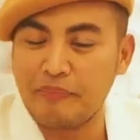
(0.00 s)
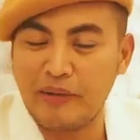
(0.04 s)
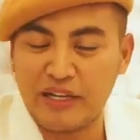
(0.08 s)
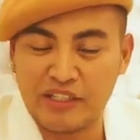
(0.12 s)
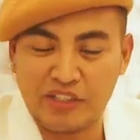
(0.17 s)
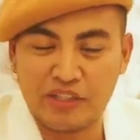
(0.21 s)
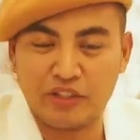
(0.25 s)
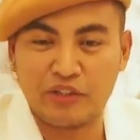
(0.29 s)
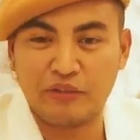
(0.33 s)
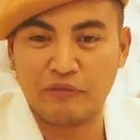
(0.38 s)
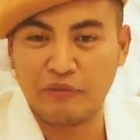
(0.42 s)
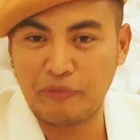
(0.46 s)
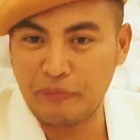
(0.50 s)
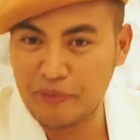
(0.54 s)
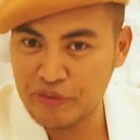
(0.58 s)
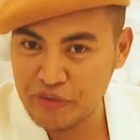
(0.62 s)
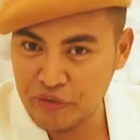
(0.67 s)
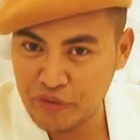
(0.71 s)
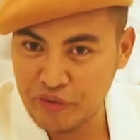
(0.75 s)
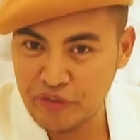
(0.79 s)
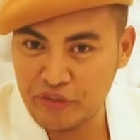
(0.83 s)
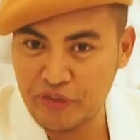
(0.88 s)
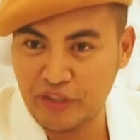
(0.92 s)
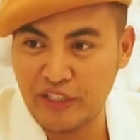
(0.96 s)
Bachelor of
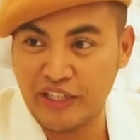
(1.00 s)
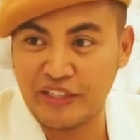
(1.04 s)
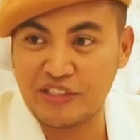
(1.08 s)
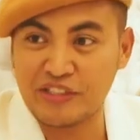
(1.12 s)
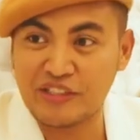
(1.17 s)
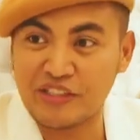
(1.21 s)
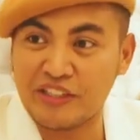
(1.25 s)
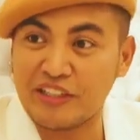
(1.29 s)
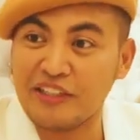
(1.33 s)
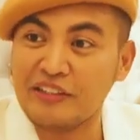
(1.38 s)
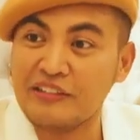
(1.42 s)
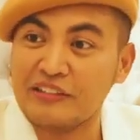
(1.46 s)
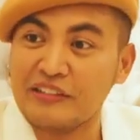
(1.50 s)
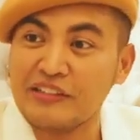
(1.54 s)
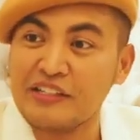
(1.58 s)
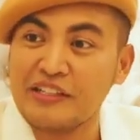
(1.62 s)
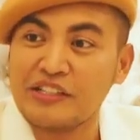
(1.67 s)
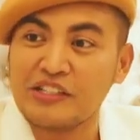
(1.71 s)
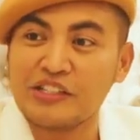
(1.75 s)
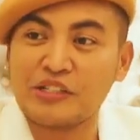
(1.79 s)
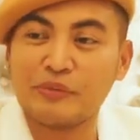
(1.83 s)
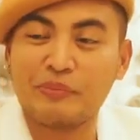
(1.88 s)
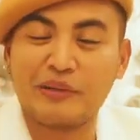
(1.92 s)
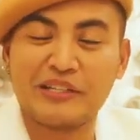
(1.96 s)
Elementary Education.
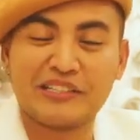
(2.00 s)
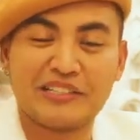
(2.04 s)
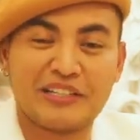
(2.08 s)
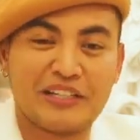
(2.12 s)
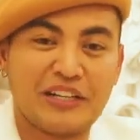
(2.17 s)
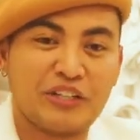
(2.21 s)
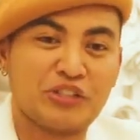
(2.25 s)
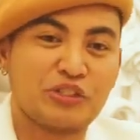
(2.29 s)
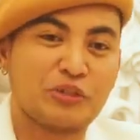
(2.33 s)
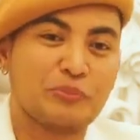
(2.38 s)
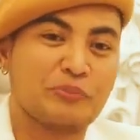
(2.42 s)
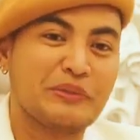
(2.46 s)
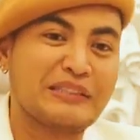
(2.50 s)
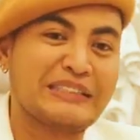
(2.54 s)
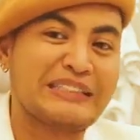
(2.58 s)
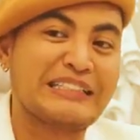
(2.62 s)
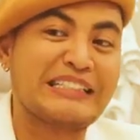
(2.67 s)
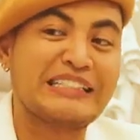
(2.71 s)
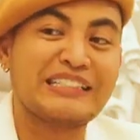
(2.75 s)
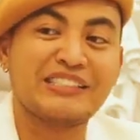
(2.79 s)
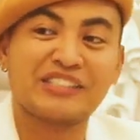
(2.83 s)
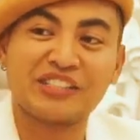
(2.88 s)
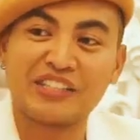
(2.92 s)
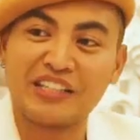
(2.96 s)
So basically, I should be
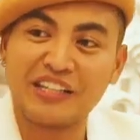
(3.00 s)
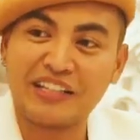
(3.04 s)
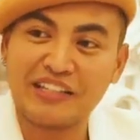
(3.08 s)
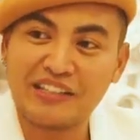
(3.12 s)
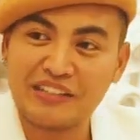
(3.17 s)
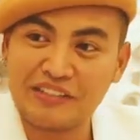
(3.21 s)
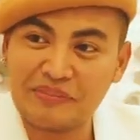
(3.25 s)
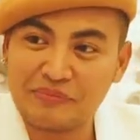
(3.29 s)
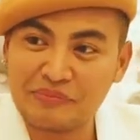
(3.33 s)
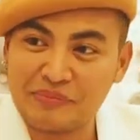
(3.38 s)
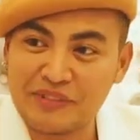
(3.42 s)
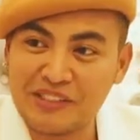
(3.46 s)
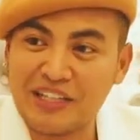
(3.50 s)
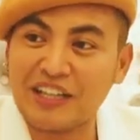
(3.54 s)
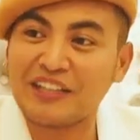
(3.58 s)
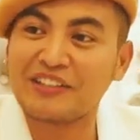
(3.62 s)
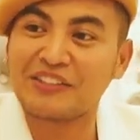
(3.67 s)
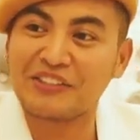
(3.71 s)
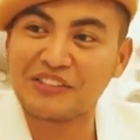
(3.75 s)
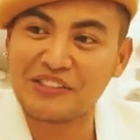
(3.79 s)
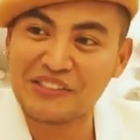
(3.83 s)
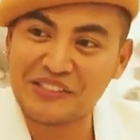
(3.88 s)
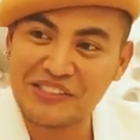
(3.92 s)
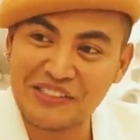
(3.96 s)
teaching
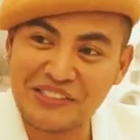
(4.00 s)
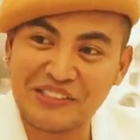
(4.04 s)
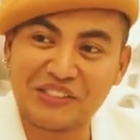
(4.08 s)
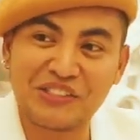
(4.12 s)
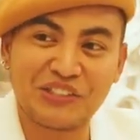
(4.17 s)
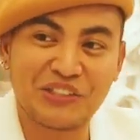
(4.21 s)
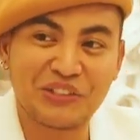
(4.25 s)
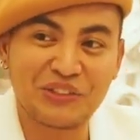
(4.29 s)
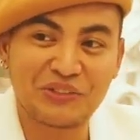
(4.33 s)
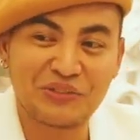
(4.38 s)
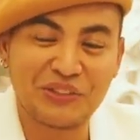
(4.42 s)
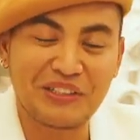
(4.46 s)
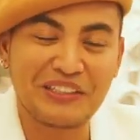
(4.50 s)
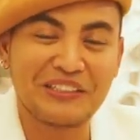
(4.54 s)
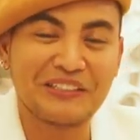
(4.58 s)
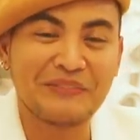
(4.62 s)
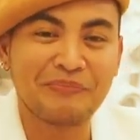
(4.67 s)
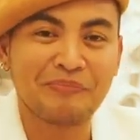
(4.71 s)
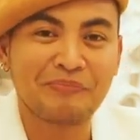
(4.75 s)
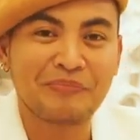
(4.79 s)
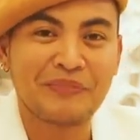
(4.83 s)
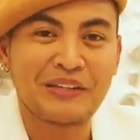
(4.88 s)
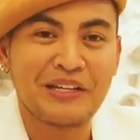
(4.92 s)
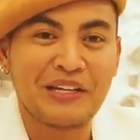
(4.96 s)
toddlers and children.
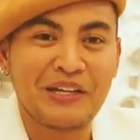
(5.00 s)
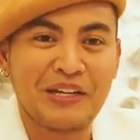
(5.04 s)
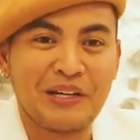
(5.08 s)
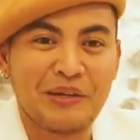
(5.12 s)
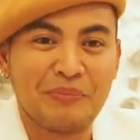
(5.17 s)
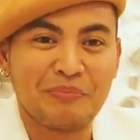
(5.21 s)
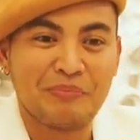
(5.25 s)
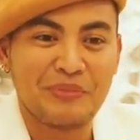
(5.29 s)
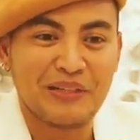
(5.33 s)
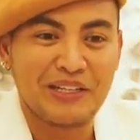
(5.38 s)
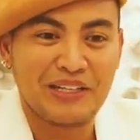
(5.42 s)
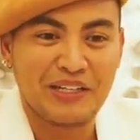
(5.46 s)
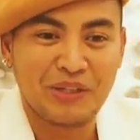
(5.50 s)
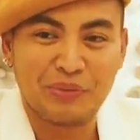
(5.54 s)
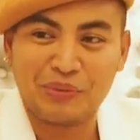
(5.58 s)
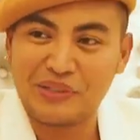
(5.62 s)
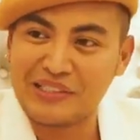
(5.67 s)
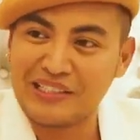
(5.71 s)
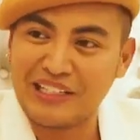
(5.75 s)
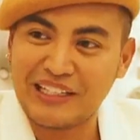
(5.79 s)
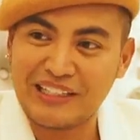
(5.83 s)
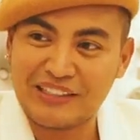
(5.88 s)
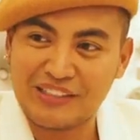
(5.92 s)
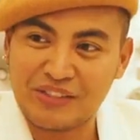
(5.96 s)
But it
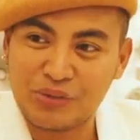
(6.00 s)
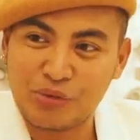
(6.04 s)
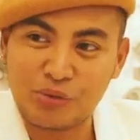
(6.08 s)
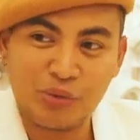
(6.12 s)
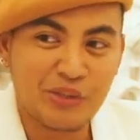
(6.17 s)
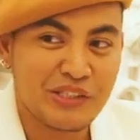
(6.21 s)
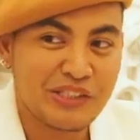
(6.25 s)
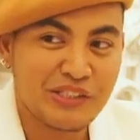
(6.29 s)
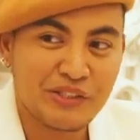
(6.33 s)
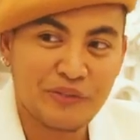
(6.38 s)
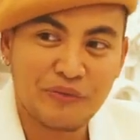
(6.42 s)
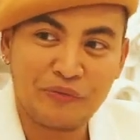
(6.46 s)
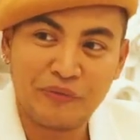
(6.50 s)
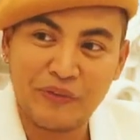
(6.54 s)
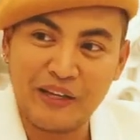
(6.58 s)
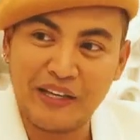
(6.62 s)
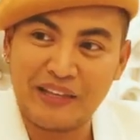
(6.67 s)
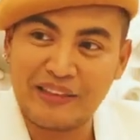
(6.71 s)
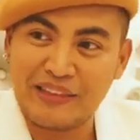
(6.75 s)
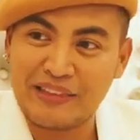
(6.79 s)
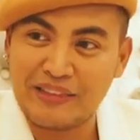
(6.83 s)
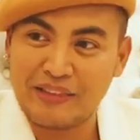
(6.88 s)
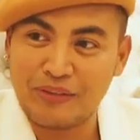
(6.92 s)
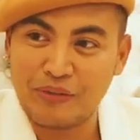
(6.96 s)
was like a twisted
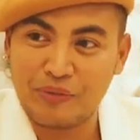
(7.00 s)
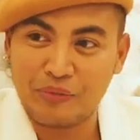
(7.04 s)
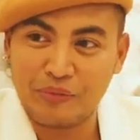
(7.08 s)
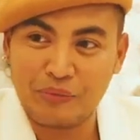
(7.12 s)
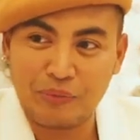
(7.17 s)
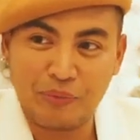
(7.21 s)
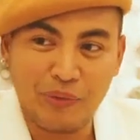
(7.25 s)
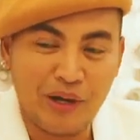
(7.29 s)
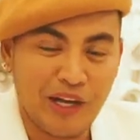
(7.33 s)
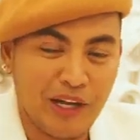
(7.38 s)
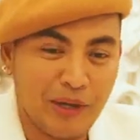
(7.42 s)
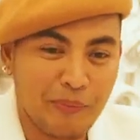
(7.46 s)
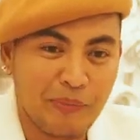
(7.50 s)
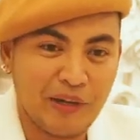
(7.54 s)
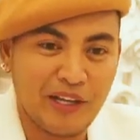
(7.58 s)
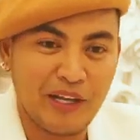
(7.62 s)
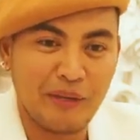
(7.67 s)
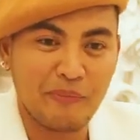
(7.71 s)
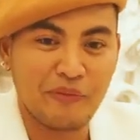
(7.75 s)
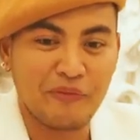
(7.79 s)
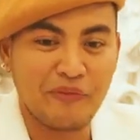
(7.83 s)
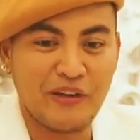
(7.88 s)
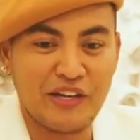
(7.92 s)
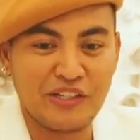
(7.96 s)
fate why I
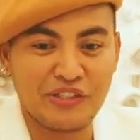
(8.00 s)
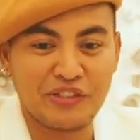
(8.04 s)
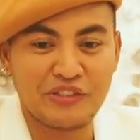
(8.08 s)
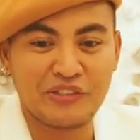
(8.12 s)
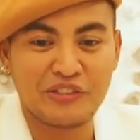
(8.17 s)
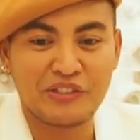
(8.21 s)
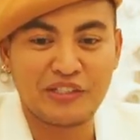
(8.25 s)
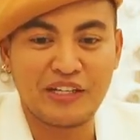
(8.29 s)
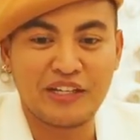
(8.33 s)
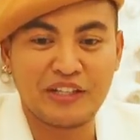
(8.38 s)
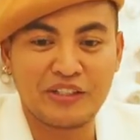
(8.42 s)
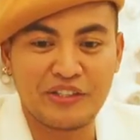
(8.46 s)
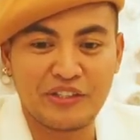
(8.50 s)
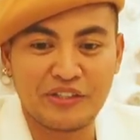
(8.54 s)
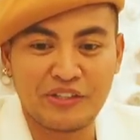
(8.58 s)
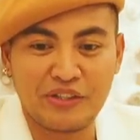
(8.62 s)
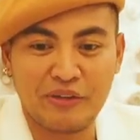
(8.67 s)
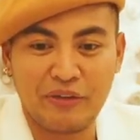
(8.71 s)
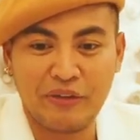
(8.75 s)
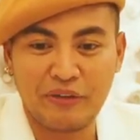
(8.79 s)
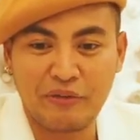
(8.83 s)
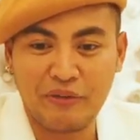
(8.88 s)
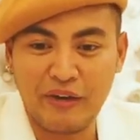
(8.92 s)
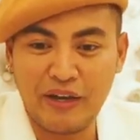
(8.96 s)
became a fashion designer.
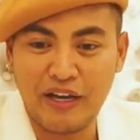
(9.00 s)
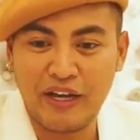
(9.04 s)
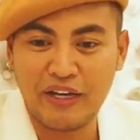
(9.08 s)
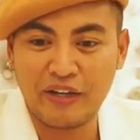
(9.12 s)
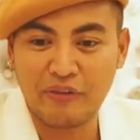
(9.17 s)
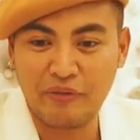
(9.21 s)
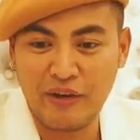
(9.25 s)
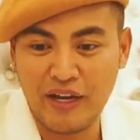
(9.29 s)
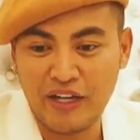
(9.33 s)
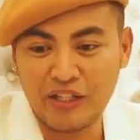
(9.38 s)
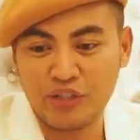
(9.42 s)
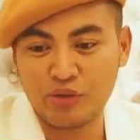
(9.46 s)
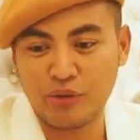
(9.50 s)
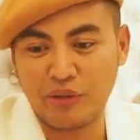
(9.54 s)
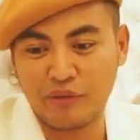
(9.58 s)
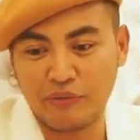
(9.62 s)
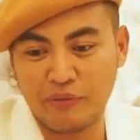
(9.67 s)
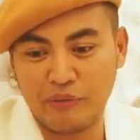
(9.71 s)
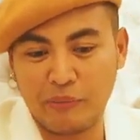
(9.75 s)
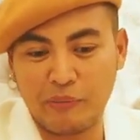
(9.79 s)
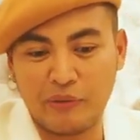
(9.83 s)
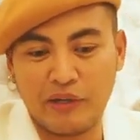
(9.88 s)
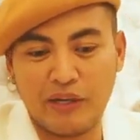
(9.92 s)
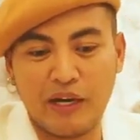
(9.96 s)
So I
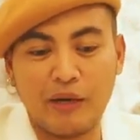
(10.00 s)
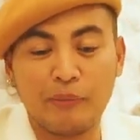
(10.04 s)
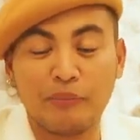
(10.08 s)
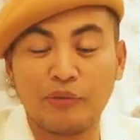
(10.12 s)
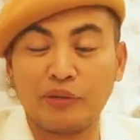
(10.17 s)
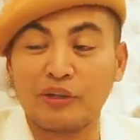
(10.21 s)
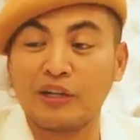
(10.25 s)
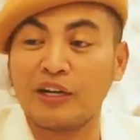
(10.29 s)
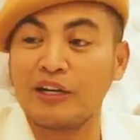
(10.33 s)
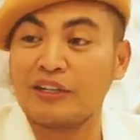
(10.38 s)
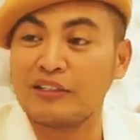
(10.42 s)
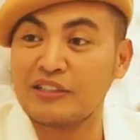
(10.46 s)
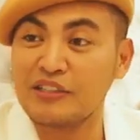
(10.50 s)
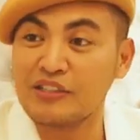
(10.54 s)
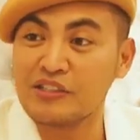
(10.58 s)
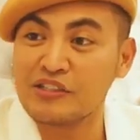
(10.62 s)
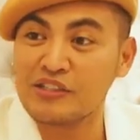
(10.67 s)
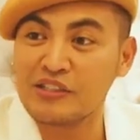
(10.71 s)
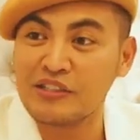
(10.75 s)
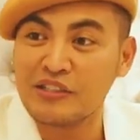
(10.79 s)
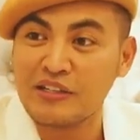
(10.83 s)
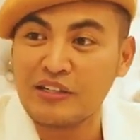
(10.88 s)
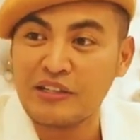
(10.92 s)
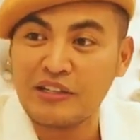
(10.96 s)
graduated from a public
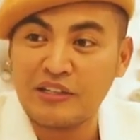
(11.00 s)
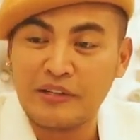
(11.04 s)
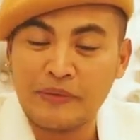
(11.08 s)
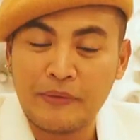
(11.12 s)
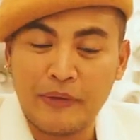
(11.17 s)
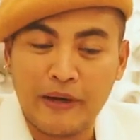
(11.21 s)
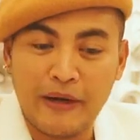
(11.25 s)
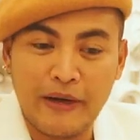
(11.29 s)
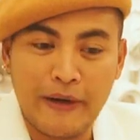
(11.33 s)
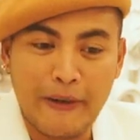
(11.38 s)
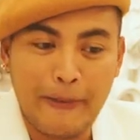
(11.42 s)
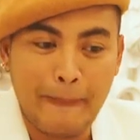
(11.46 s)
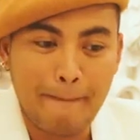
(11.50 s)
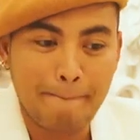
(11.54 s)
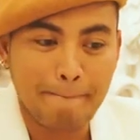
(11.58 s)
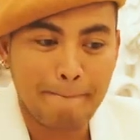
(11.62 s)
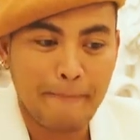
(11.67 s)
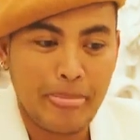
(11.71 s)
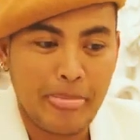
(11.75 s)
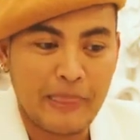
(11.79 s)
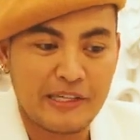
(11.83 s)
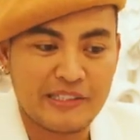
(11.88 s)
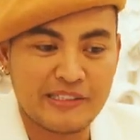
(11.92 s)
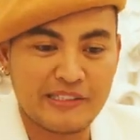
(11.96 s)
college,
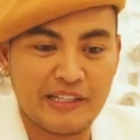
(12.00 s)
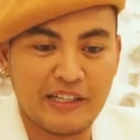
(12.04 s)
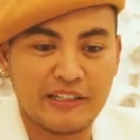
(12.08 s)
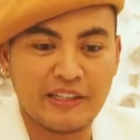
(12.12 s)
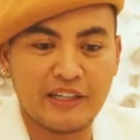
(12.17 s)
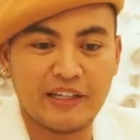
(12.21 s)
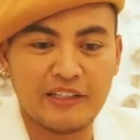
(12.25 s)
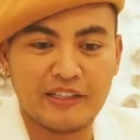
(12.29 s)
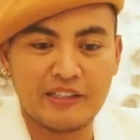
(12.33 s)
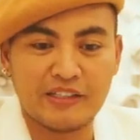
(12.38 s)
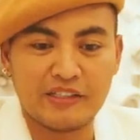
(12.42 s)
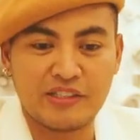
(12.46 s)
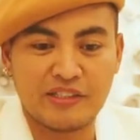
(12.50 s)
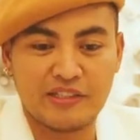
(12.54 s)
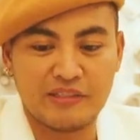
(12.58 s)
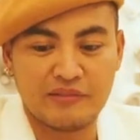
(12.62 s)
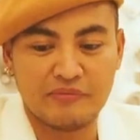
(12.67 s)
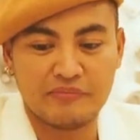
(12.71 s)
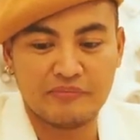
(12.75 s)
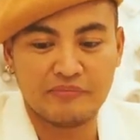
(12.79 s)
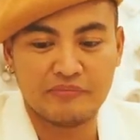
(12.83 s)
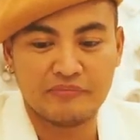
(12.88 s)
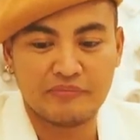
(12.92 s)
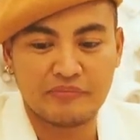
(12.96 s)
State College in
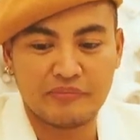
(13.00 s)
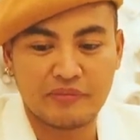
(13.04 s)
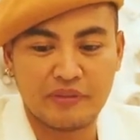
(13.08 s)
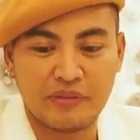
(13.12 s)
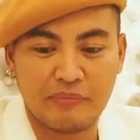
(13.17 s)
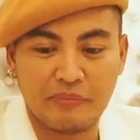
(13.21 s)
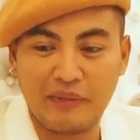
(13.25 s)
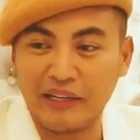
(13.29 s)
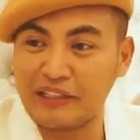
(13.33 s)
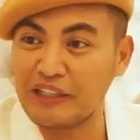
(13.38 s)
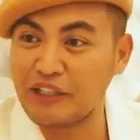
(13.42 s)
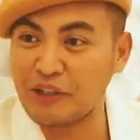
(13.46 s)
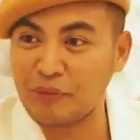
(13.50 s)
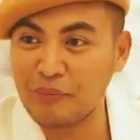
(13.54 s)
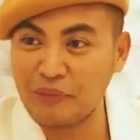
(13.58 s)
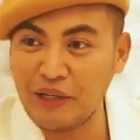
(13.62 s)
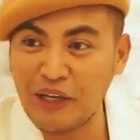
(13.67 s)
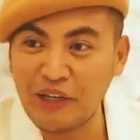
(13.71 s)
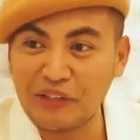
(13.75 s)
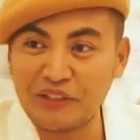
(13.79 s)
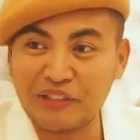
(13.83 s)
Magna Cum